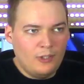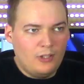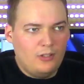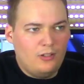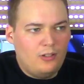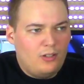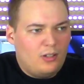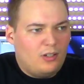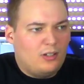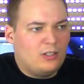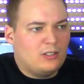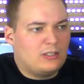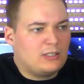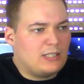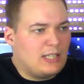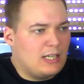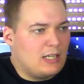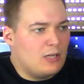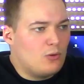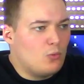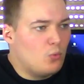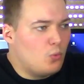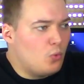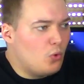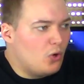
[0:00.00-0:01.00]
Oh, it's
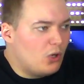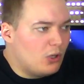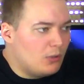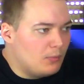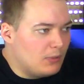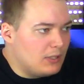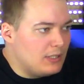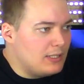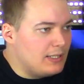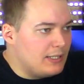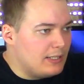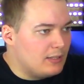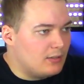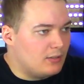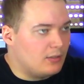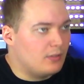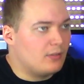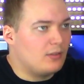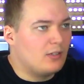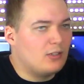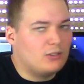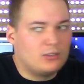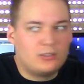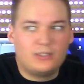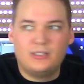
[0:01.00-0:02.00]
getting warm in here.
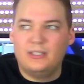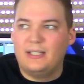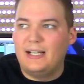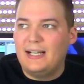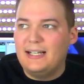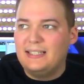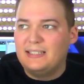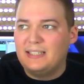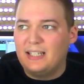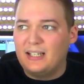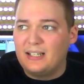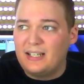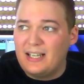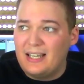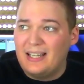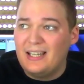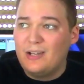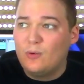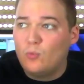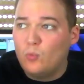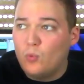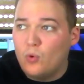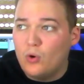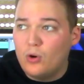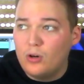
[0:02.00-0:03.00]
Those lights are
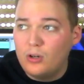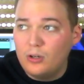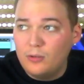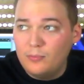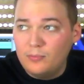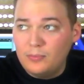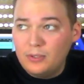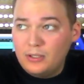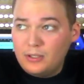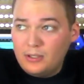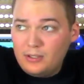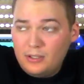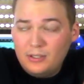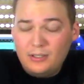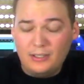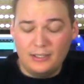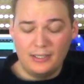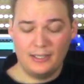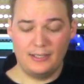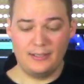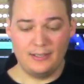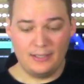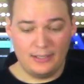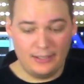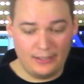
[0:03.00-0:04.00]
getting warm
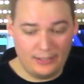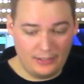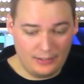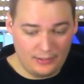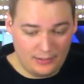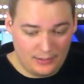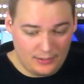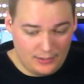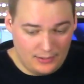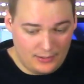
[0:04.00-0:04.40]
and I'm